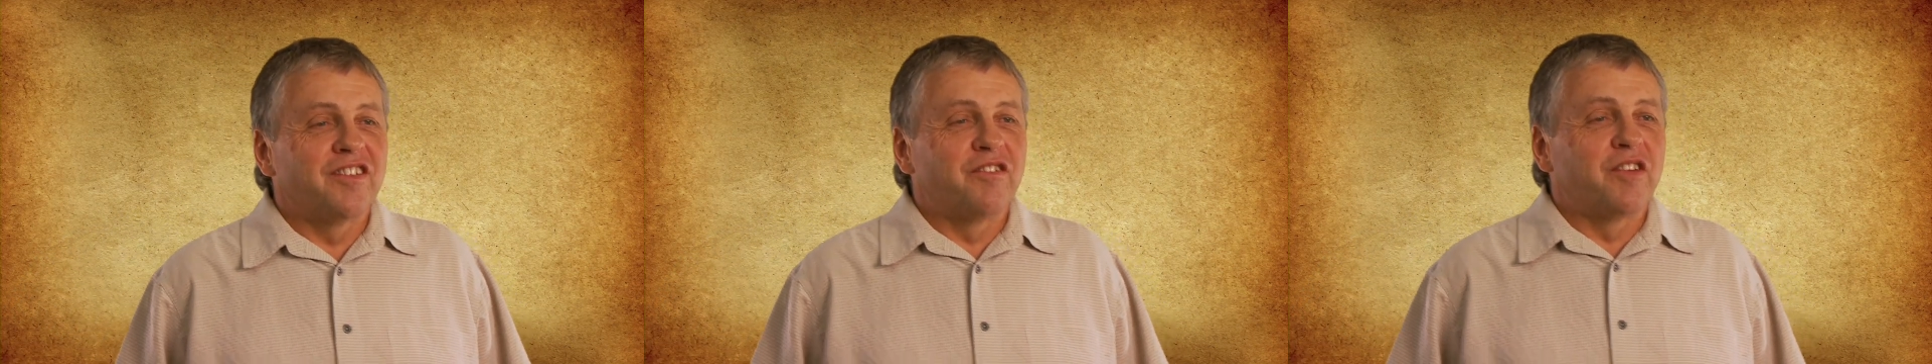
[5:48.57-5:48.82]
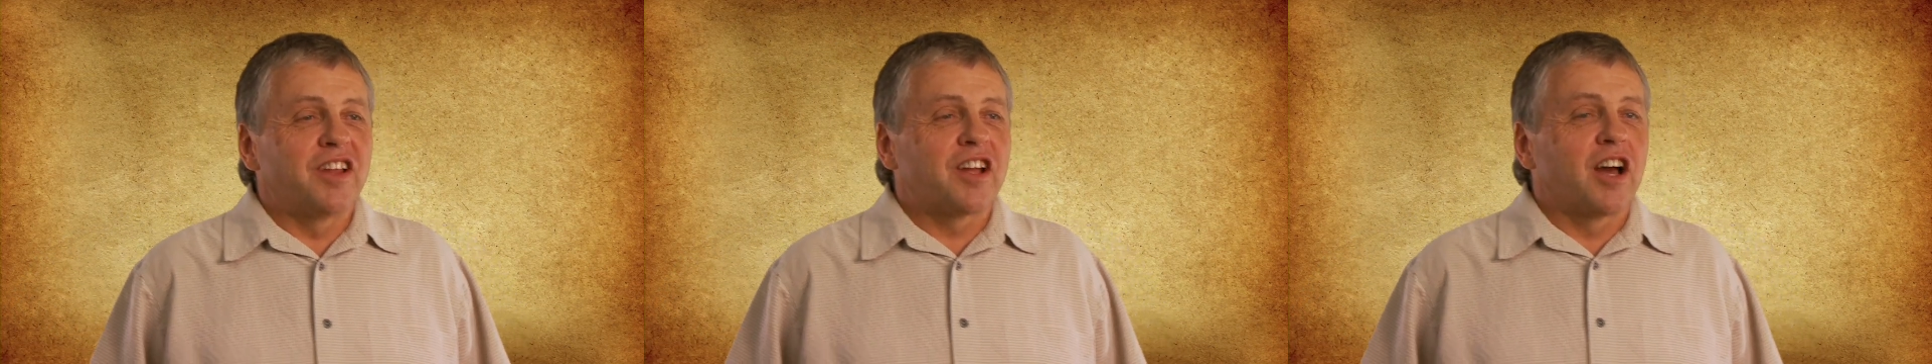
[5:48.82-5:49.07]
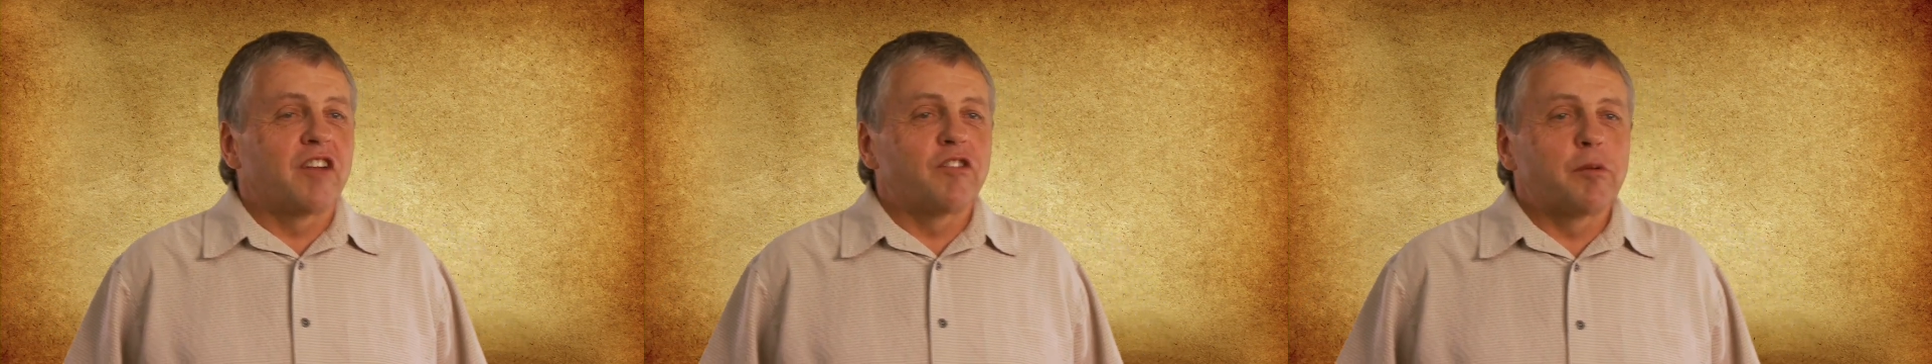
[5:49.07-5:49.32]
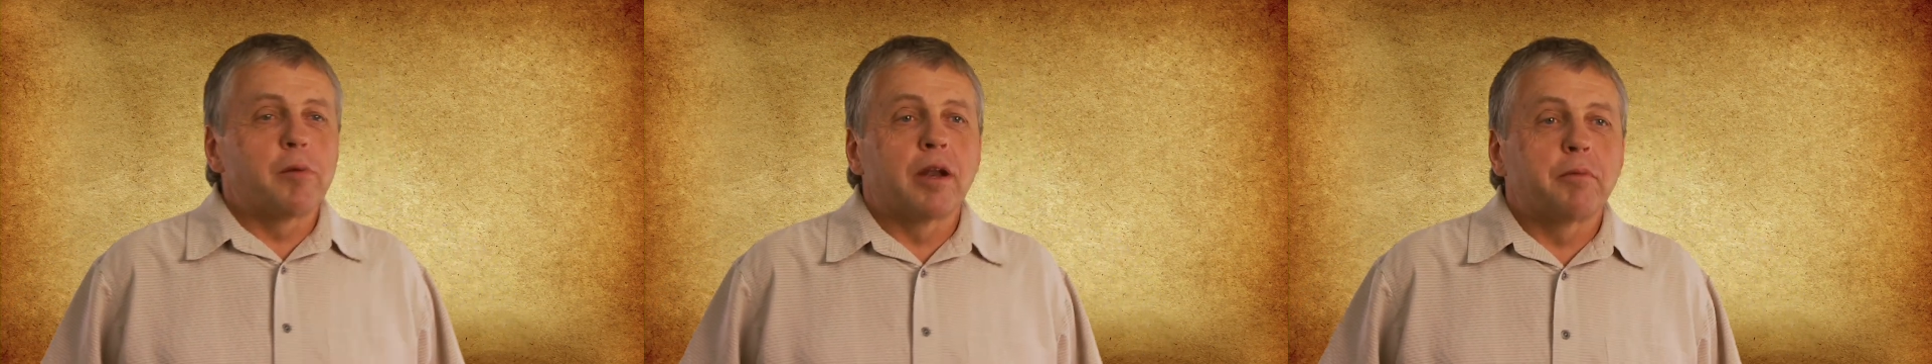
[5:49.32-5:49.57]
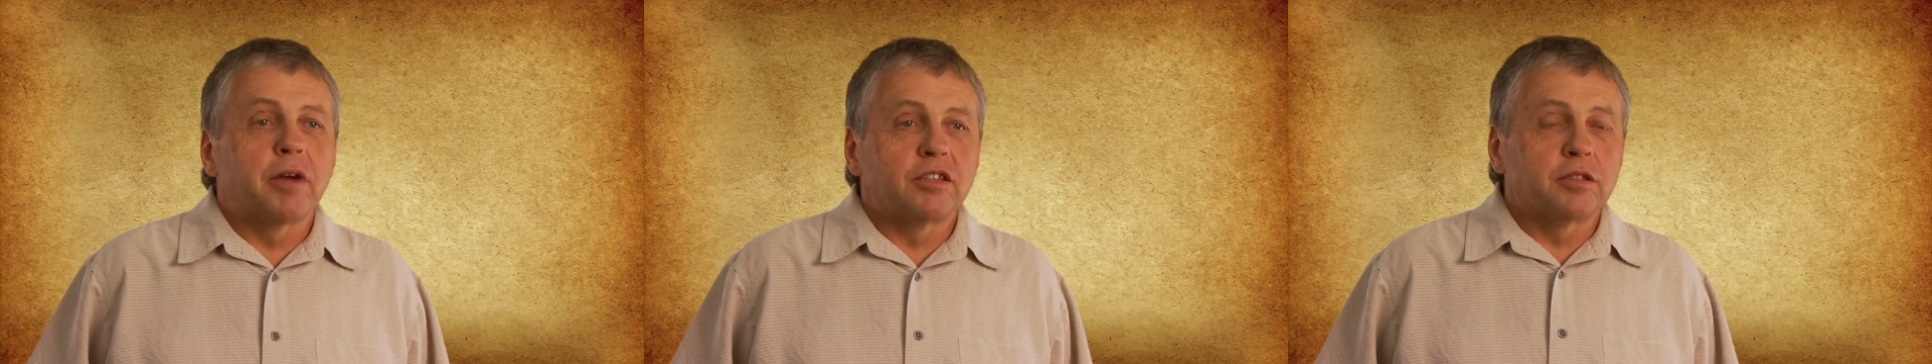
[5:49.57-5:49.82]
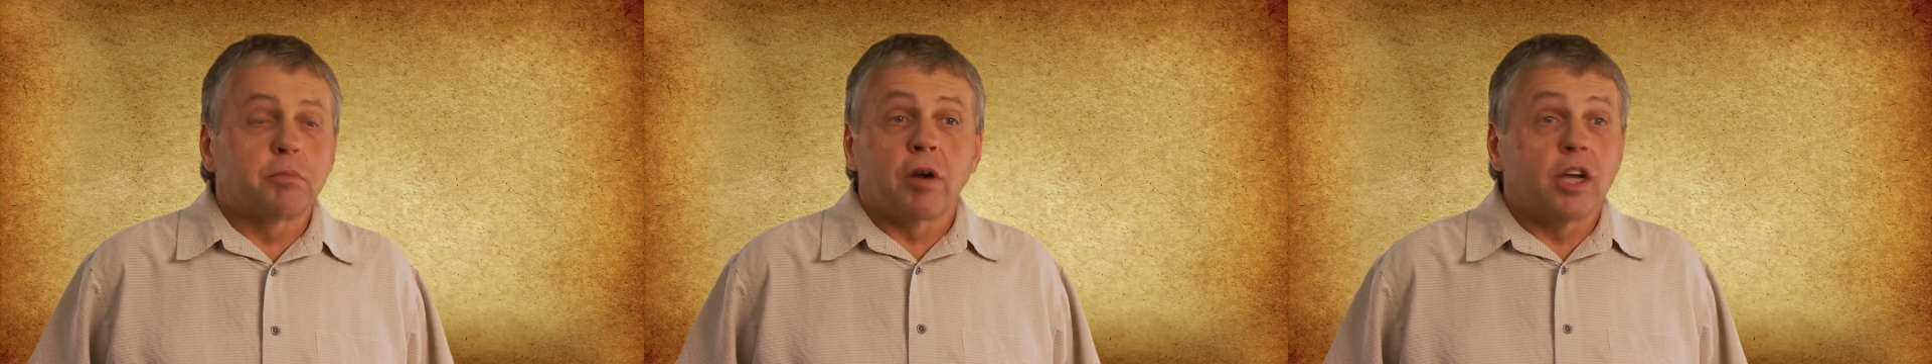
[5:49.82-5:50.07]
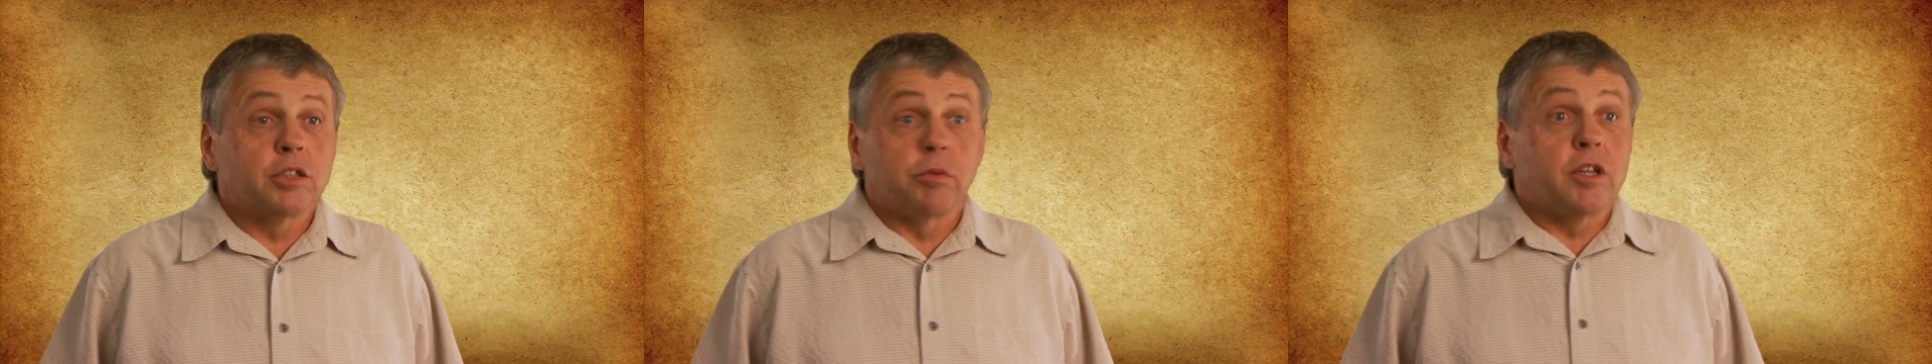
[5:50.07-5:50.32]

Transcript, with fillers: really caught everybody by surprise.